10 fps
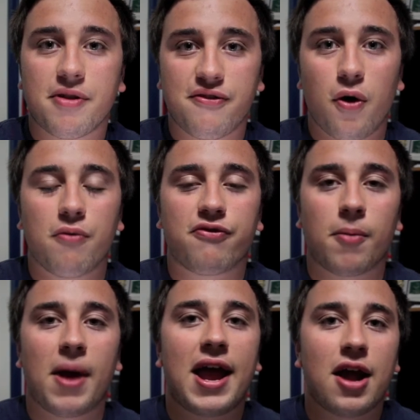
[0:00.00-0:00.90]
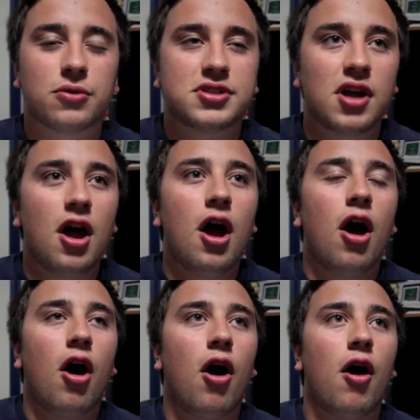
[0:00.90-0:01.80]
the phone from my house
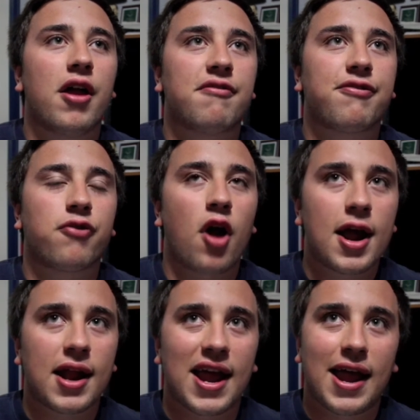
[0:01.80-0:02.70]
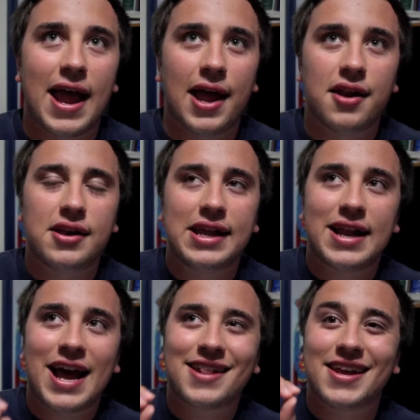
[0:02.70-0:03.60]
on Friday and it
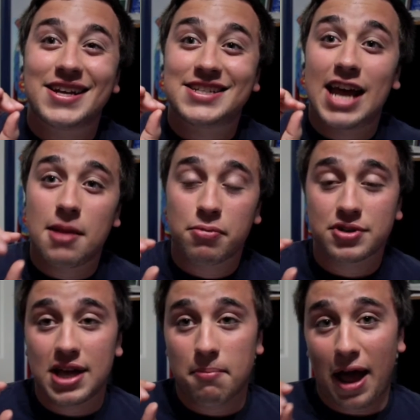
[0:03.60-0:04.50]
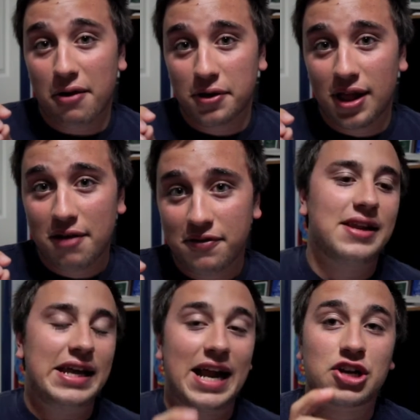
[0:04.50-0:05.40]
had like 10% battery left.
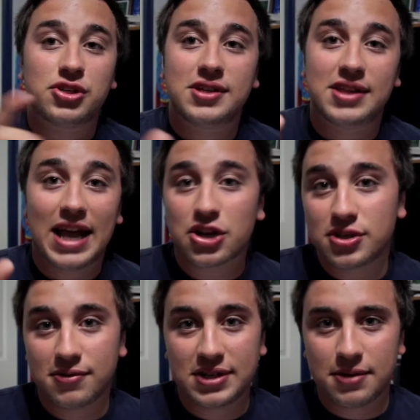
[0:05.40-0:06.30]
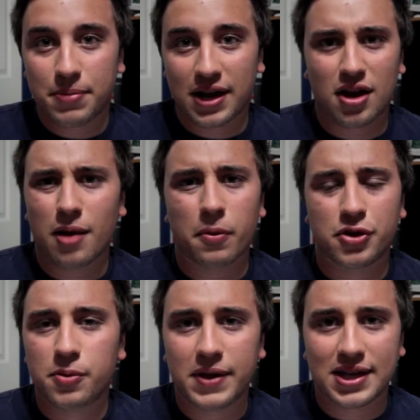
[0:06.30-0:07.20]
They actually didn't pick it up, or
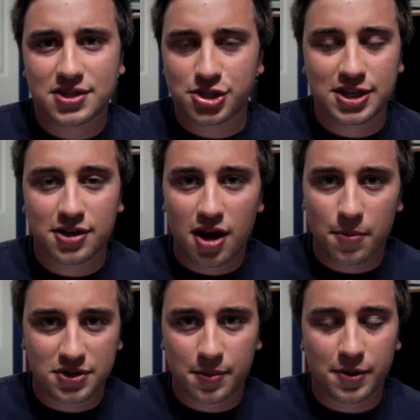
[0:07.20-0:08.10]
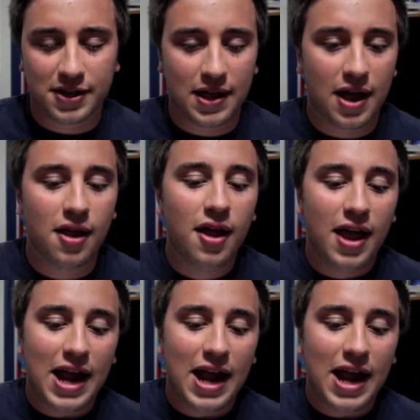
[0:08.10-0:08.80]
UPS just didn't come or something like that.